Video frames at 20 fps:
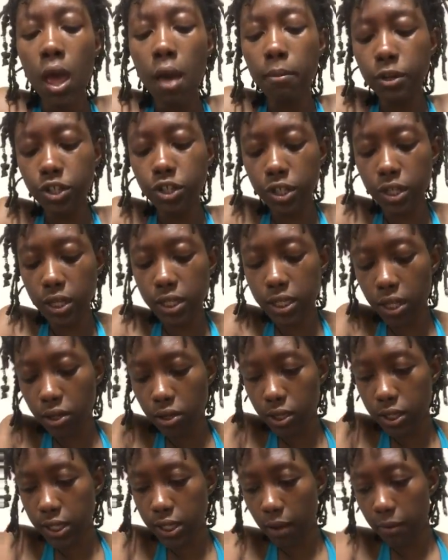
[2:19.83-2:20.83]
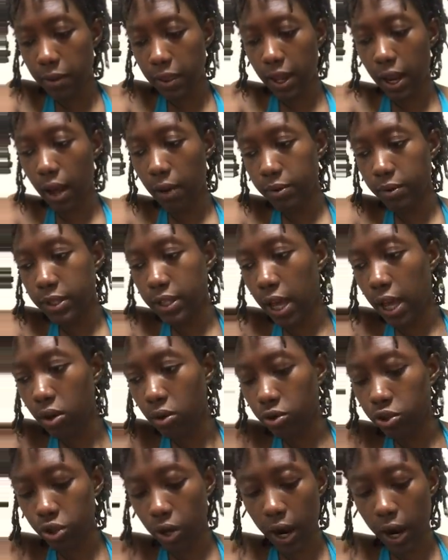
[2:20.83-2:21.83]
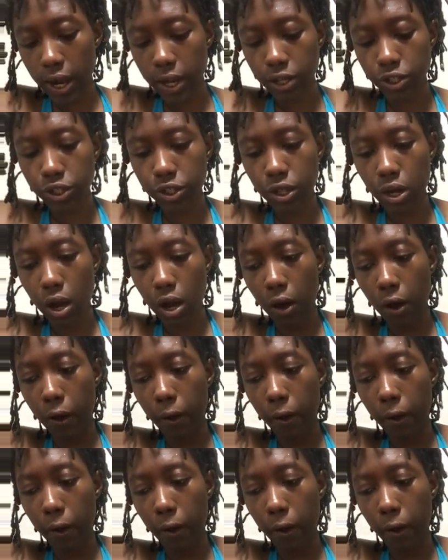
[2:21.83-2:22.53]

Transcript: But she continued to tell me that I was ghetto trash.